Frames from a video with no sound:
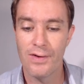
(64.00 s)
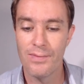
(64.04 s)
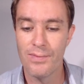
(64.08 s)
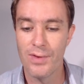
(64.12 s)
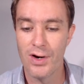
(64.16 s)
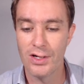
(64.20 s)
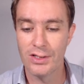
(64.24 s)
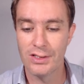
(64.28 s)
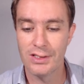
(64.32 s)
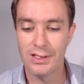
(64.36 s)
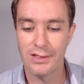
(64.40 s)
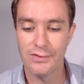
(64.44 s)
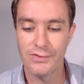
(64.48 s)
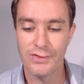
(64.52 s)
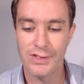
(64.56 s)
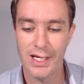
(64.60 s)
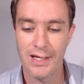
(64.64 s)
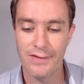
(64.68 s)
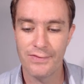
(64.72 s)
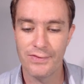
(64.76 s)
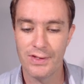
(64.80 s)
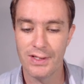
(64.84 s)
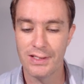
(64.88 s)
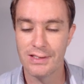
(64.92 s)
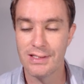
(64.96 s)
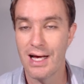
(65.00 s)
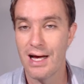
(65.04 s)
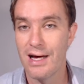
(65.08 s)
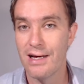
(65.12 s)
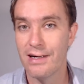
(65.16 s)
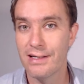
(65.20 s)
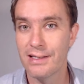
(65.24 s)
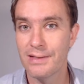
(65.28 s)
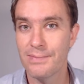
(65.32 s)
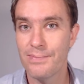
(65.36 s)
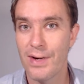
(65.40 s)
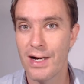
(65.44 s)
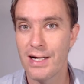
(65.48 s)
our margin of safety is
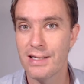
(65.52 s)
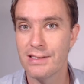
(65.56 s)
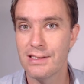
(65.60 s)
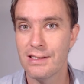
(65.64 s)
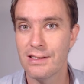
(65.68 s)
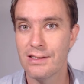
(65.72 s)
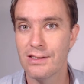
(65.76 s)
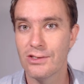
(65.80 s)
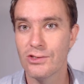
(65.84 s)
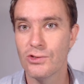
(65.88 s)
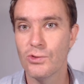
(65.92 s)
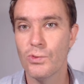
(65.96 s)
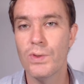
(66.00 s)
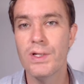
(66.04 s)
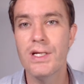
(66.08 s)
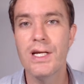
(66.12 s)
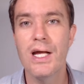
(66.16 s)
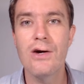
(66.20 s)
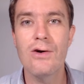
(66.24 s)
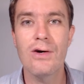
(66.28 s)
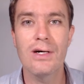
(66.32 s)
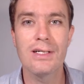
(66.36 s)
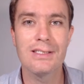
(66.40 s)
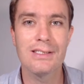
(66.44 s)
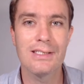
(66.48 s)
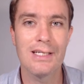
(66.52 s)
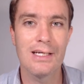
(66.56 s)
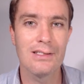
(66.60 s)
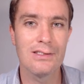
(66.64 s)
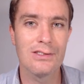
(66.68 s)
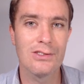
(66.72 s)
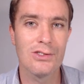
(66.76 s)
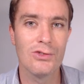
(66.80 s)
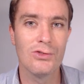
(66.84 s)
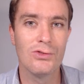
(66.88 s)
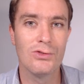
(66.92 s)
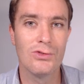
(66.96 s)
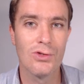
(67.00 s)
100 bicycles, we know our sales
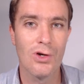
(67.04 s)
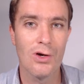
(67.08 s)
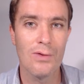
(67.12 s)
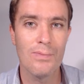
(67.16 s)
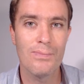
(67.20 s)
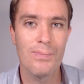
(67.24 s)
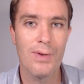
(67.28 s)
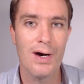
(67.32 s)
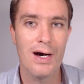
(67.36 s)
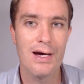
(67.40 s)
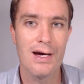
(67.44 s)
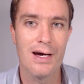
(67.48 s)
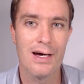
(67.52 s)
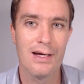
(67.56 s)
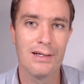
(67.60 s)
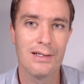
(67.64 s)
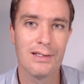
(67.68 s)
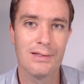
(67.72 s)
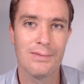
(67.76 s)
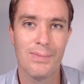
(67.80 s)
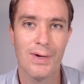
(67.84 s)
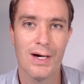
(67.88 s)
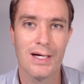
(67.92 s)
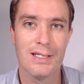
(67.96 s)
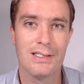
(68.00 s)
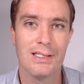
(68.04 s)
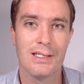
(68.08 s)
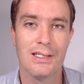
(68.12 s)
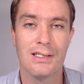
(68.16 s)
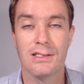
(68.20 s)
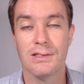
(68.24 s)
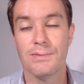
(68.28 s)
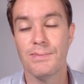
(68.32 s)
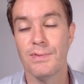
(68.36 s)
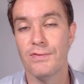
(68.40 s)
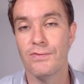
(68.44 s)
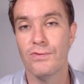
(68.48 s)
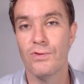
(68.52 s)
could drop by 100
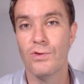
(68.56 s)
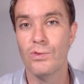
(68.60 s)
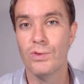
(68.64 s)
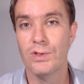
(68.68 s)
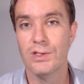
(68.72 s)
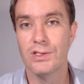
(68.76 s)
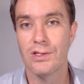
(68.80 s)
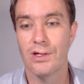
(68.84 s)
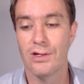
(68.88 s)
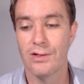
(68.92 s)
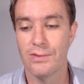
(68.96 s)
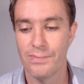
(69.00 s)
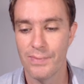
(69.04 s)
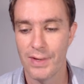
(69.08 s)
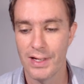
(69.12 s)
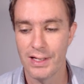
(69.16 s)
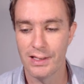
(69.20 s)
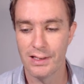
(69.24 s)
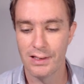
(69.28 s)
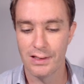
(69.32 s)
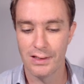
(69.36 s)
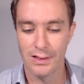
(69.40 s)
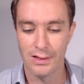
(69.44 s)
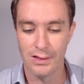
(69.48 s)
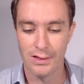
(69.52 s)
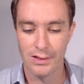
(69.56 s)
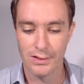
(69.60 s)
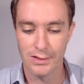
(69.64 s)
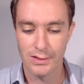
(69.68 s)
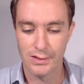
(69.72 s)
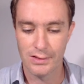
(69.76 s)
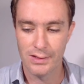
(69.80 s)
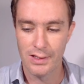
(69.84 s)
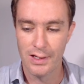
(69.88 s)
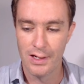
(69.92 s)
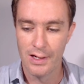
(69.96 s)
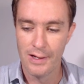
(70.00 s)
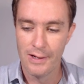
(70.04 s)
bicycles before we start making a
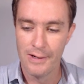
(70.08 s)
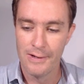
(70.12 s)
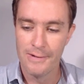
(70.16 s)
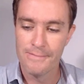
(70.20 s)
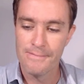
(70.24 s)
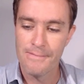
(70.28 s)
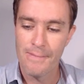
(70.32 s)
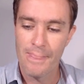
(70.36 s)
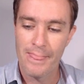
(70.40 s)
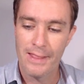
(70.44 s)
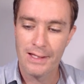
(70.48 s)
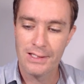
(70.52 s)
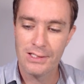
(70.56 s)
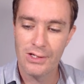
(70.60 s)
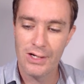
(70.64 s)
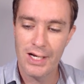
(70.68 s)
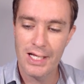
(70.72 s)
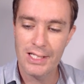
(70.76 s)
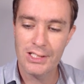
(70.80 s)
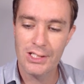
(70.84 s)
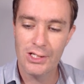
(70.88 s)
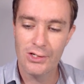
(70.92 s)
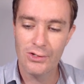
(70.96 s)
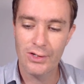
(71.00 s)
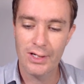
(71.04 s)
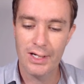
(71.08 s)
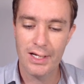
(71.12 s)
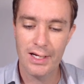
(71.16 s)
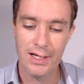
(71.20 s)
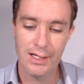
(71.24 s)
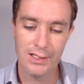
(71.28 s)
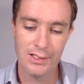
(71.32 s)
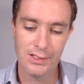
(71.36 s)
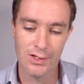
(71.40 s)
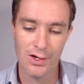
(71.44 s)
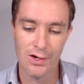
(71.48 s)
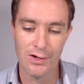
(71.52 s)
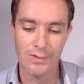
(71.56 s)
loss. So let's look at an
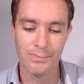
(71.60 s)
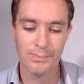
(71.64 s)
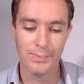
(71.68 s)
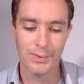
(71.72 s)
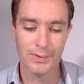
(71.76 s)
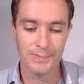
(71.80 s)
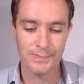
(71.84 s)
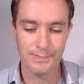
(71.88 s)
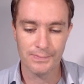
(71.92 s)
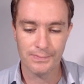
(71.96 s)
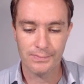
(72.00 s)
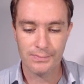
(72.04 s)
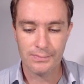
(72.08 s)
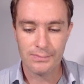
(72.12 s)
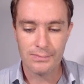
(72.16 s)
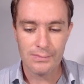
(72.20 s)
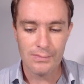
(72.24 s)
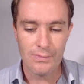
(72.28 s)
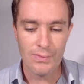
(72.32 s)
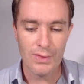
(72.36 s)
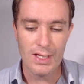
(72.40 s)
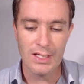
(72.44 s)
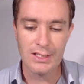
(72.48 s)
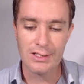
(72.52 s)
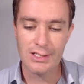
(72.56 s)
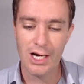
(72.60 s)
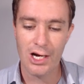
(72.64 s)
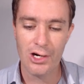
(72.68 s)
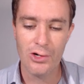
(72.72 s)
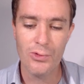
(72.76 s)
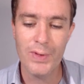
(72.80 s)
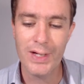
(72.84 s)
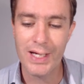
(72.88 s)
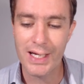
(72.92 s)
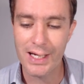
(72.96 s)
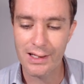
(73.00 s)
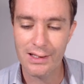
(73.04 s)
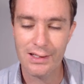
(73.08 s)
example. How do
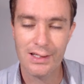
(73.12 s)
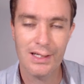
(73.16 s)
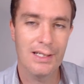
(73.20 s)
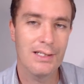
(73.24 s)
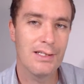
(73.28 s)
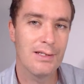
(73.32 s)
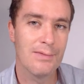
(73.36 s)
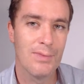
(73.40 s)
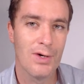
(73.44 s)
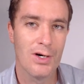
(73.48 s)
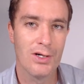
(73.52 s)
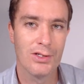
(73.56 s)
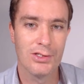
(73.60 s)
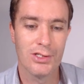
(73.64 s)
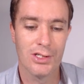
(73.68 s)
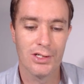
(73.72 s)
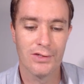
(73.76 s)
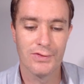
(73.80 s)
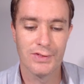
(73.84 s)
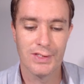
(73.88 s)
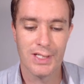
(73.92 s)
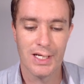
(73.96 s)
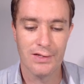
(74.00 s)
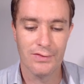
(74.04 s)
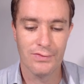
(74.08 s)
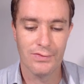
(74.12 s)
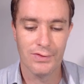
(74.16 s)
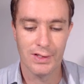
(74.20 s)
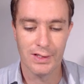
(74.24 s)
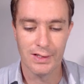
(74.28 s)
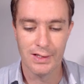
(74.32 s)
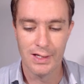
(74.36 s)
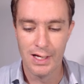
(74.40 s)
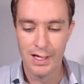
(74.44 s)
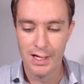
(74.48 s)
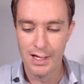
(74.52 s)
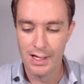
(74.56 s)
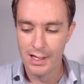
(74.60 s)
we calculate the margin of
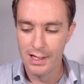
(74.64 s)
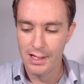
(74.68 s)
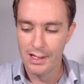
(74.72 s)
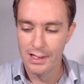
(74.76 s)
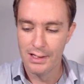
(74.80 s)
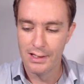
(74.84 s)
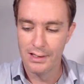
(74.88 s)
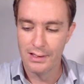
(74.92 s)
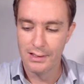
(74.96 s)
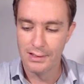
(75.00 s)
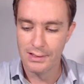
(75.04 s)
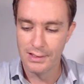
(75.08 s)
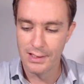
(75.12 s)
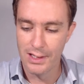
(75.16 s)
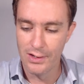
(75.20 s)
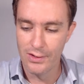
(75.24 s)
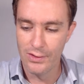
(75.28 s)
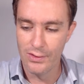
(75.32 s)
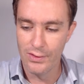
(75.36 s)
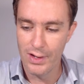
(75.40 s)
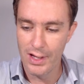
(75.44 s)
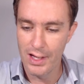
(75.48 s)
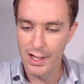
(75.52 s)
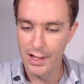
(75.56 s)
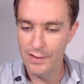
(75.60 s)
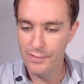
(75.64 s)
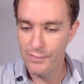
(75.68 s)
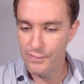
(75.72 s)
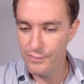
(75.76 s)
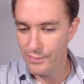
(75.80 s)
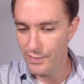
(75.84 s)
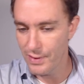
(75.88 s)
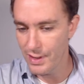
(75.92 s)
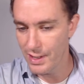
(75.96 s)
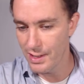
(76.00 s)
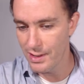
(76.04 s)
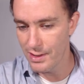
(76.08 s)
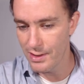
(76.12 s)
safety? So if
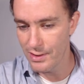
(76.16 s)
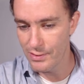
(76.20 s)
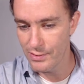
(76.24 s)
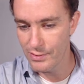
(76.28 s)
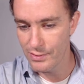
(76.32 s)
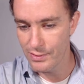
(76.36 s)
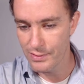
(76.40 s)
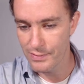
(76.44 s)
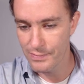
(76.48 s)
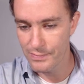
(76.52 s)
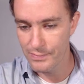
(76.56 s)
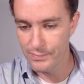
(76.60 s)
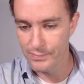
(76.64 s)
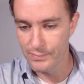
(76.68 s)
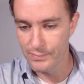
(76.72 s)
our,